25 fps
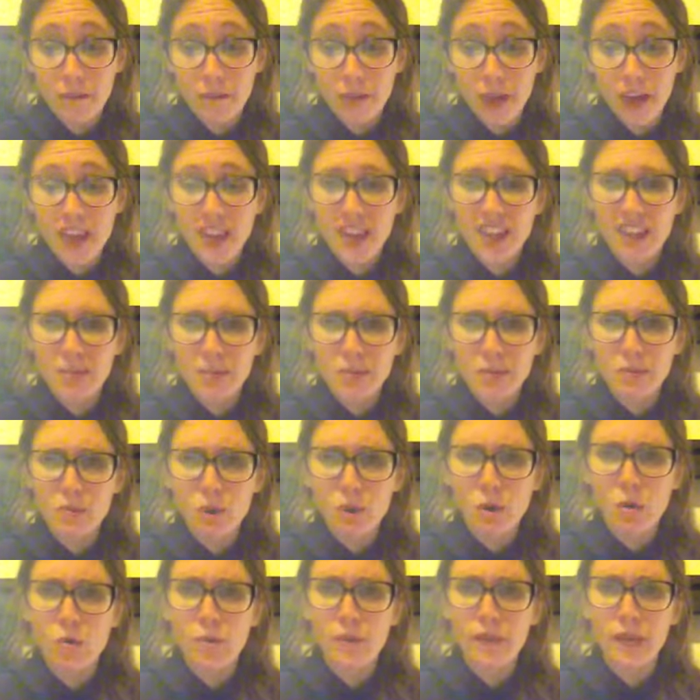I think I've been
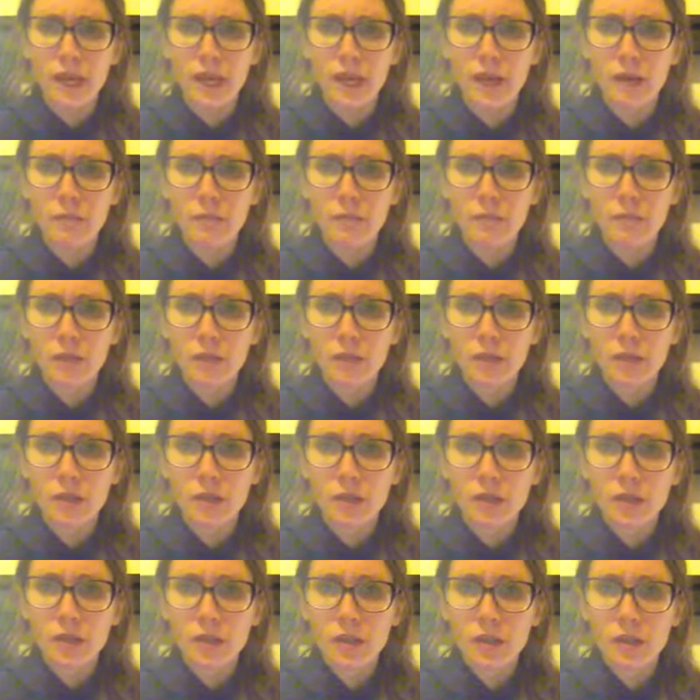told that.
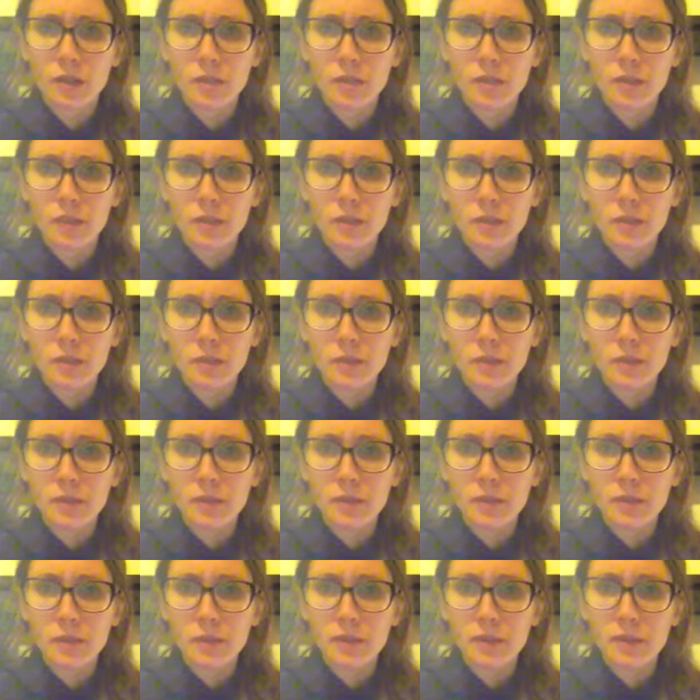A bunch of people,
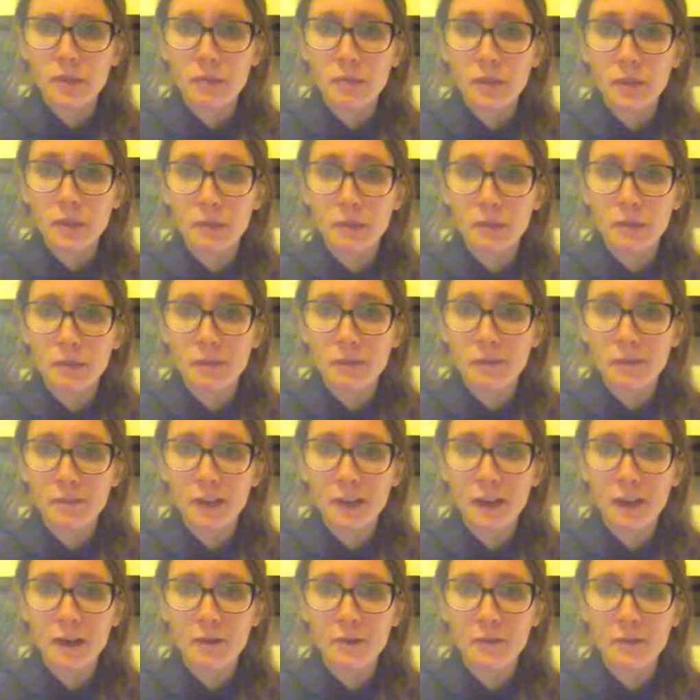or some people,
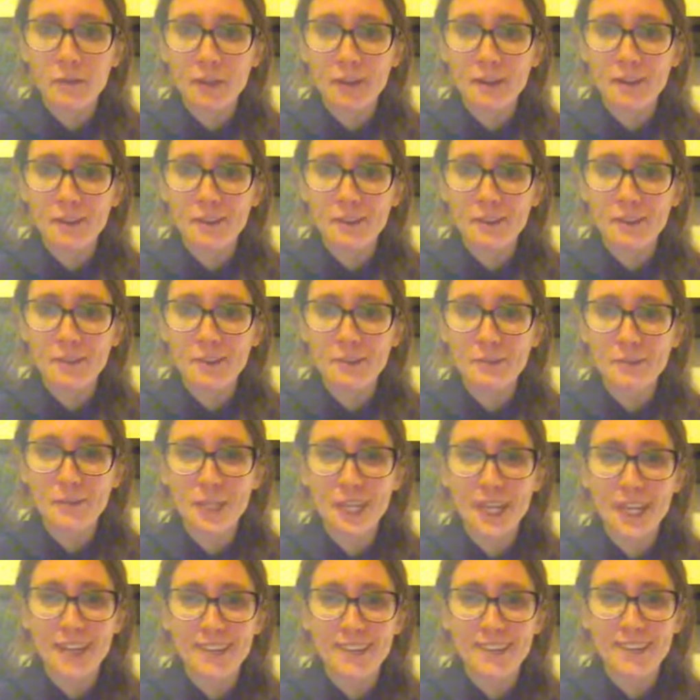found my YouTube
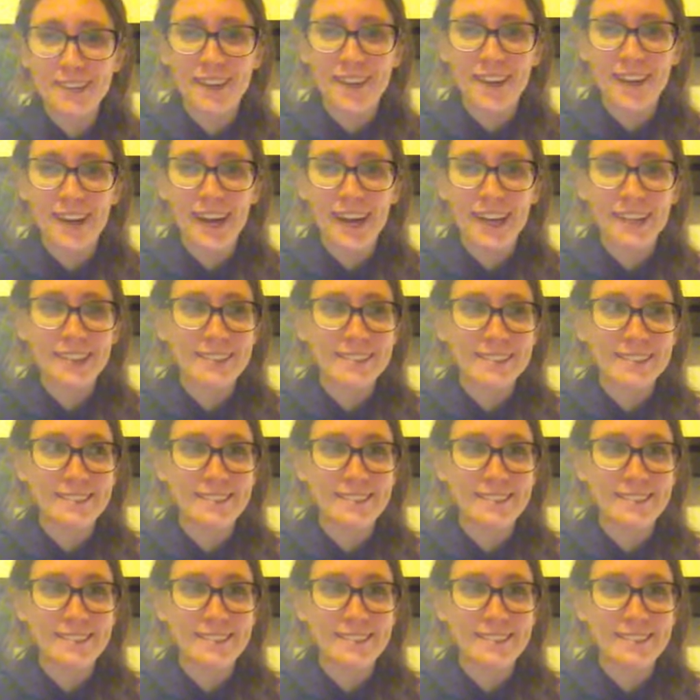channel that I